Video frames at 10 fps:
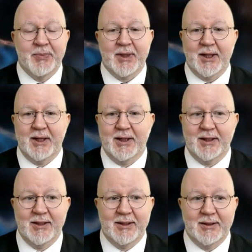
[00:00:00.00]

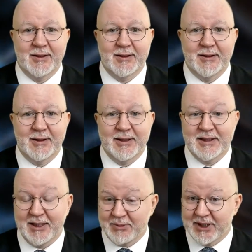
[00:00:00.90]
And
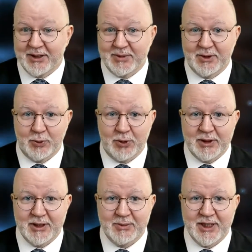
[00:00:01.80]
sometimes it works,
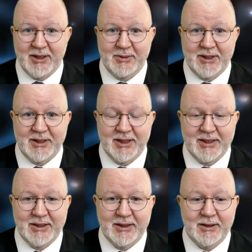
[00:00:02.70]
sometimes it
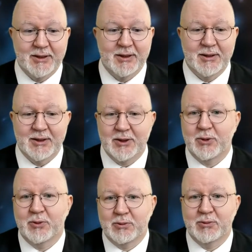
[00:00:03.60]
doesn't.
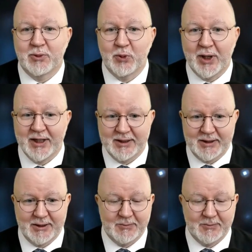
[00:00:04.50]
So why is it?